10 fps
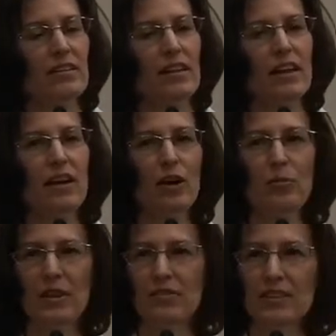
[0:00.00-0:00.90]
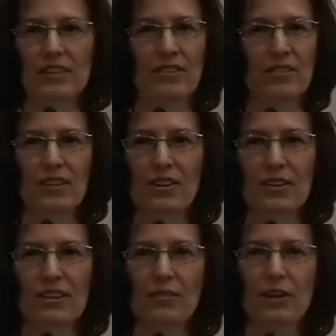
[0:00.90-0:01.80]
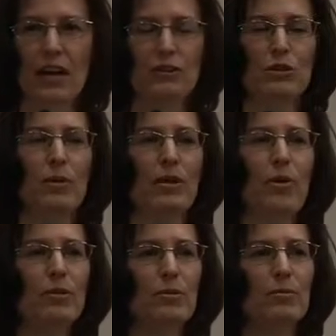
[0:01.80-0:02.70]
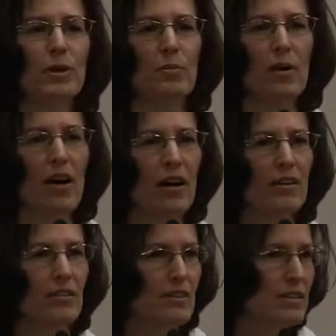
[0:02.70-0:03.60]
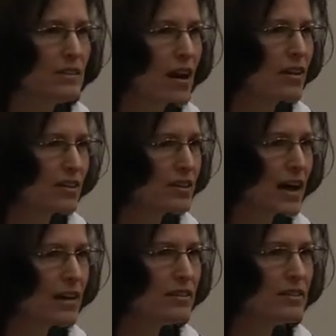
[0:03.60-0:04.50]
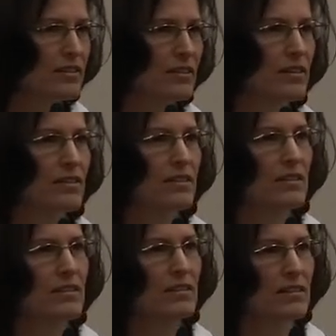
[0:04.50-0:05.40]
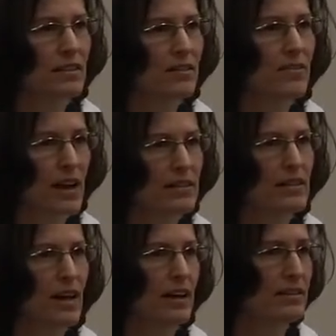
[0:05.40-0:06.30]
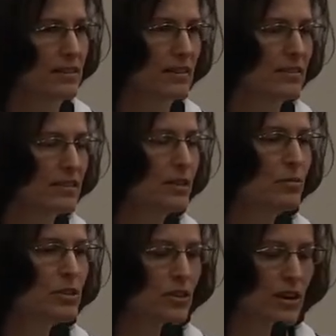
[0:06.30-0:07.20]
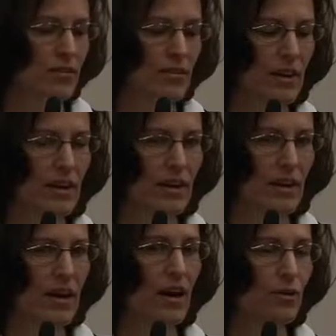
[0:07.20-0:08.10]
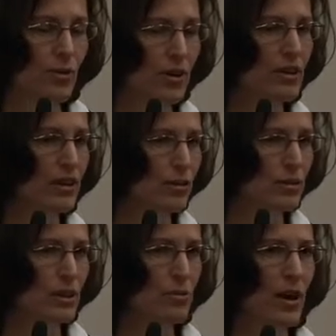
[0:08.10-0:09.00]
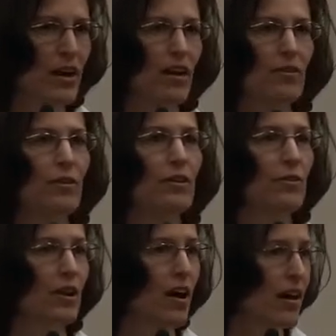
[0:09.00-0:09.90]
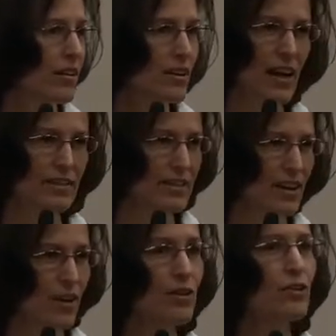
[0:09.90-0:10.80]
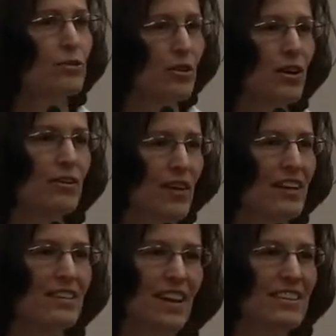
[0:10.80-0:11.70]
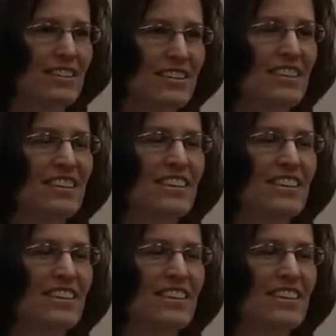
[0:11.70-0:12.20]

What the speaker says: they come and they visit the different classes, but I wanted them to be a part of this scholar class. This is the advanced class, this is the syllabus you have. I don't want you to think those syllabi are what all our classes are. Those are our advanced classes.